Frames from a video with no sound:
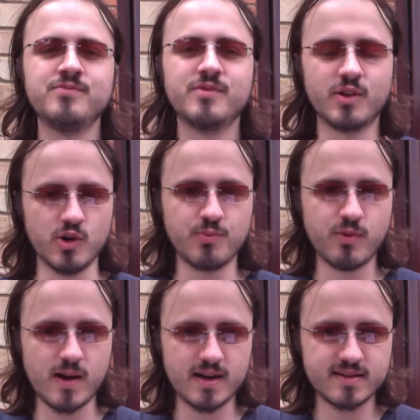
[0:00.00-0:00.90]
the group
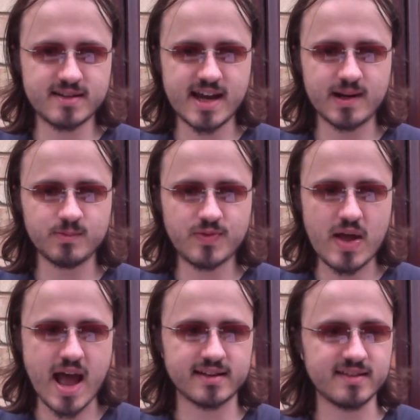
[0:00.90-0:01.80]
weren't down with
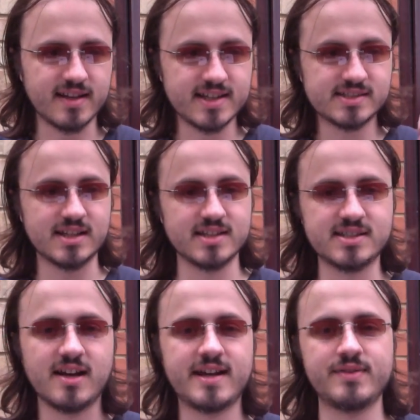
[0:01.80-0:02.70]
that, and they instantly
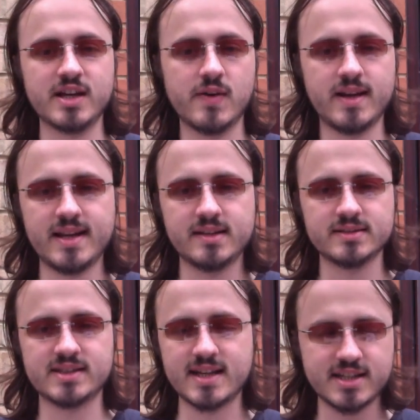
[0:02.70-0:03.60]
started having a go at Lyndall,
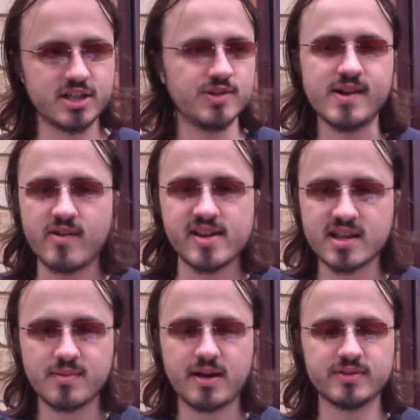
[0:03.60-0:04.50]
saying, didn't you know
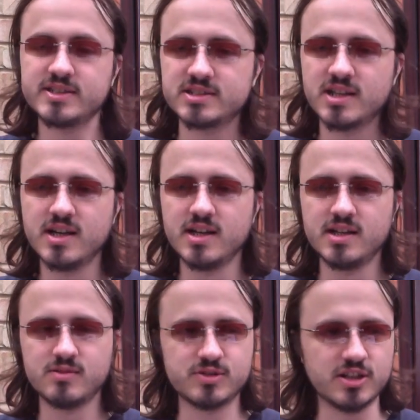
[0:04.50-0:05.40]
anything about this?
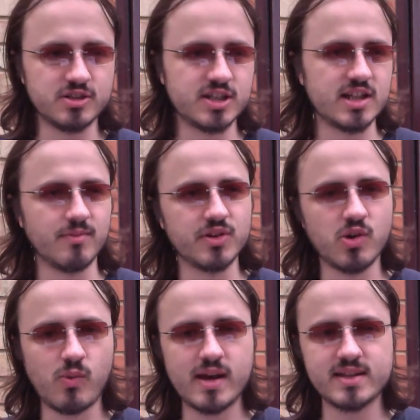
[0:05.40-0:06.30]
Didn't you see them on your
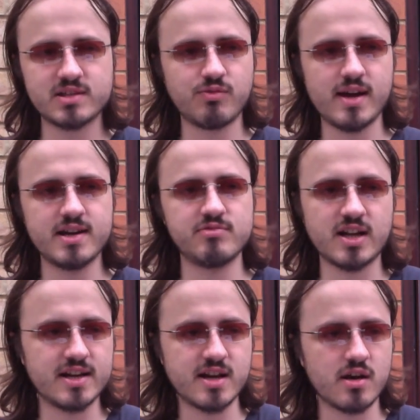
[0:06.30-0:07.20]
way this way? And he was
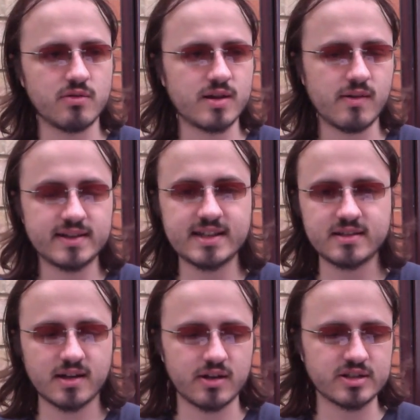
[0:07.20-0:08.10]
like, no, I
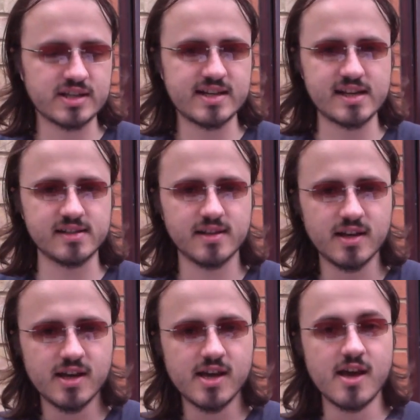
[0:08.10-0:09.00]
didn't. I honestly didn't.
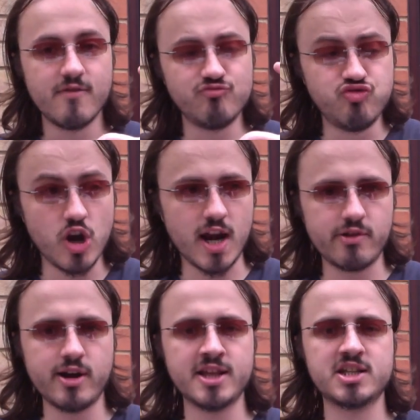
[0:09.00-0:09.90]
Really,
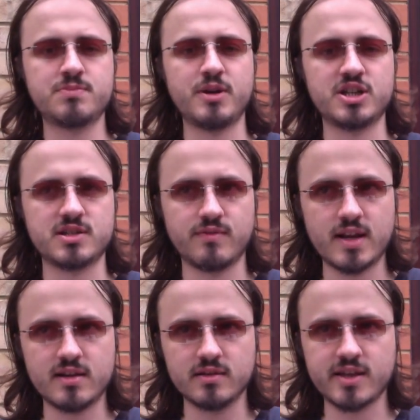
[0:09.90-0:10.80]
really suspicious of
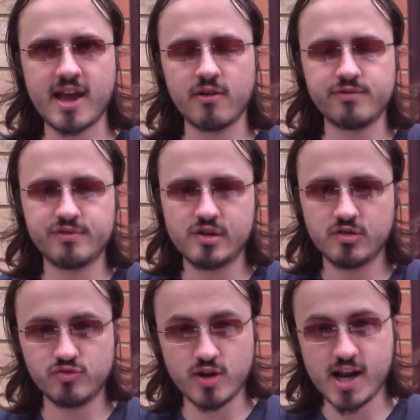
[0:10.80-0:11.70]
Lyndall the elf.
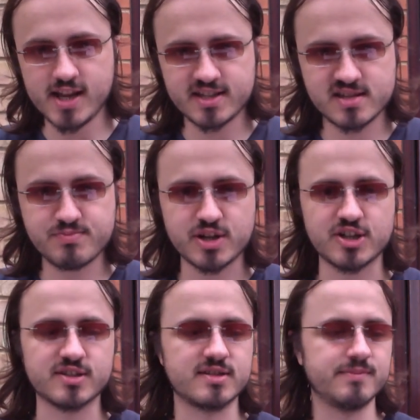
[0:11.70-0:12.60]
Really
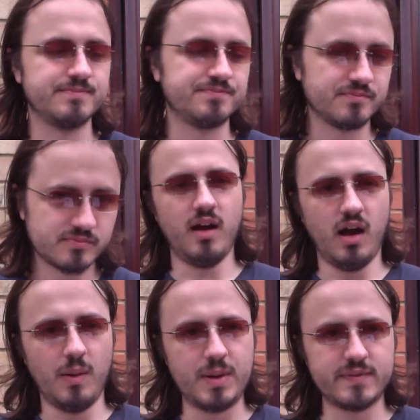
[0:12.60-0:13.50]
suspicious.
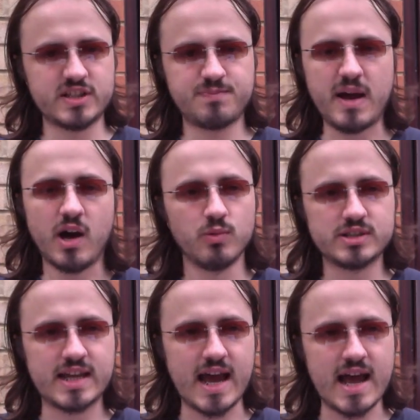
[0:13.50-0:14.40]
A bit of a spell
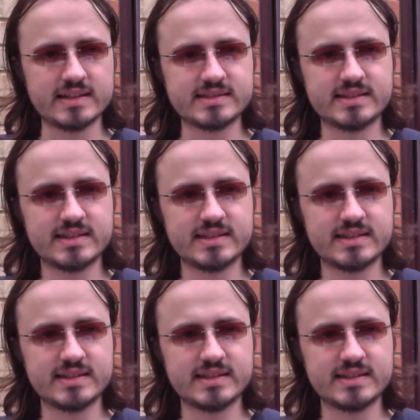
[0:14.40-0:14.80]
was cast.